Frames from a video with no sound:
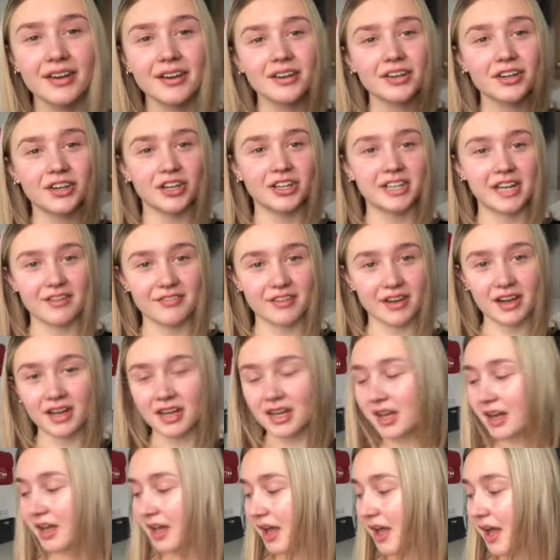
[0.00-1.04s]
Could never.
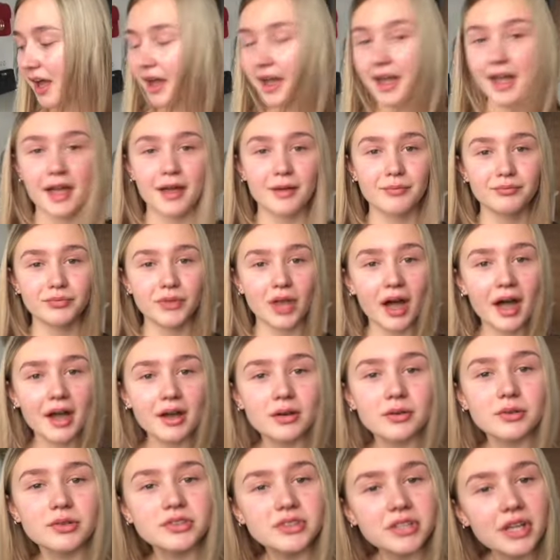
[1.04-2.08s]
Um, I
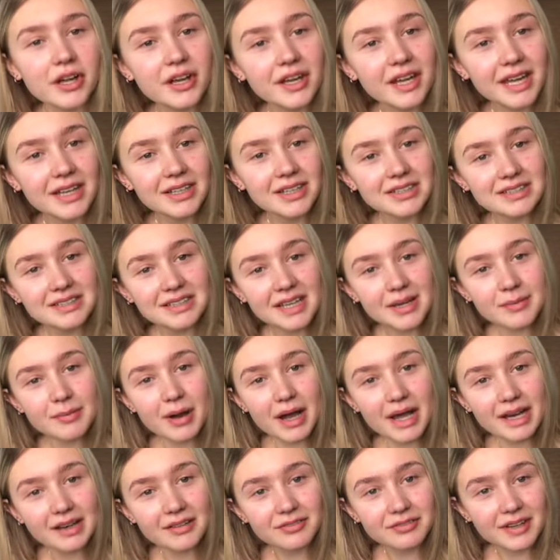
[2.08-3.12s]
also, can you see
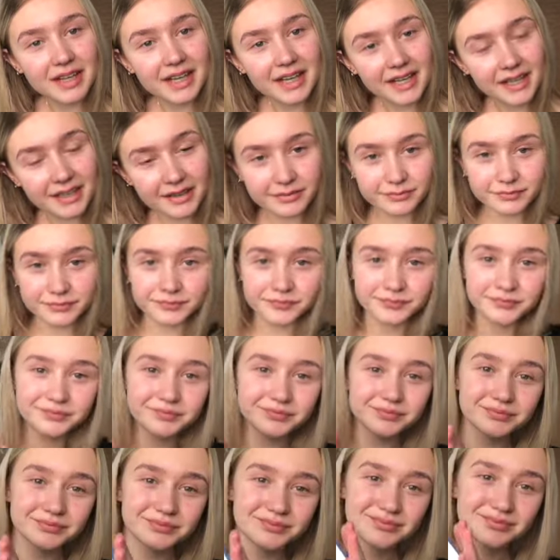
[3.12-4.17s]
my lovely
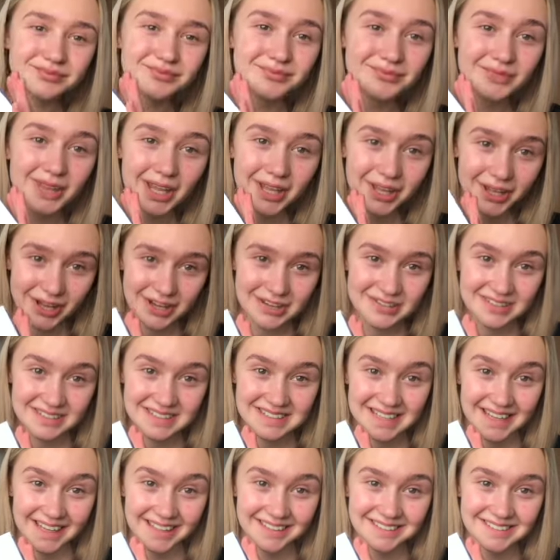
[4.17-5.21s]
COVID
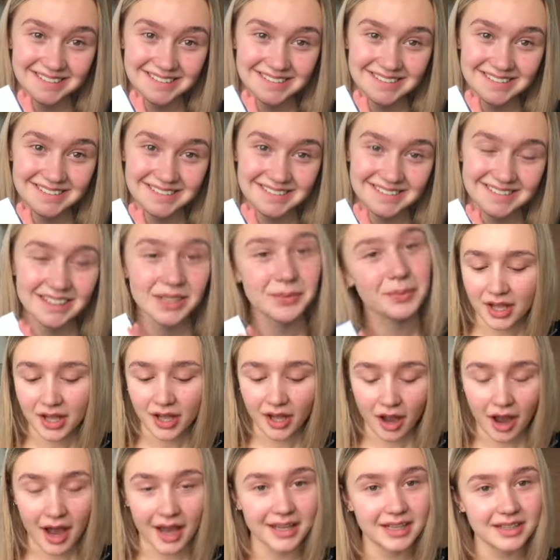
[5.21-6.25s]
tests?
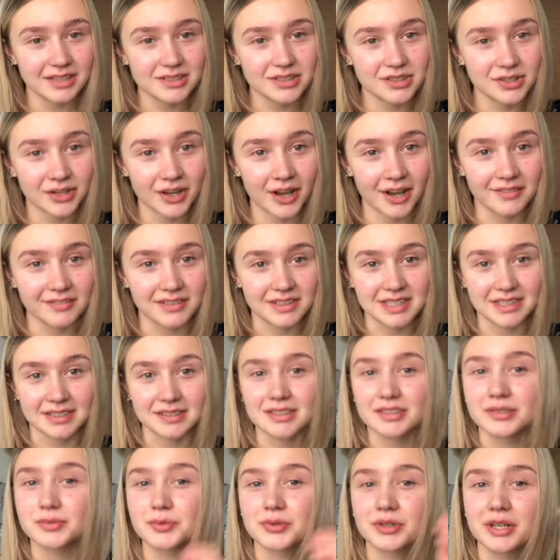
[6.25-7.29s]
I need to do a COVID test
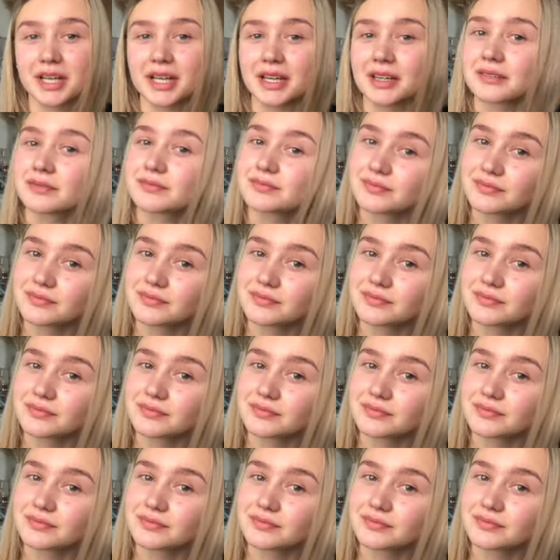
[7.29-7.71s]
this morning.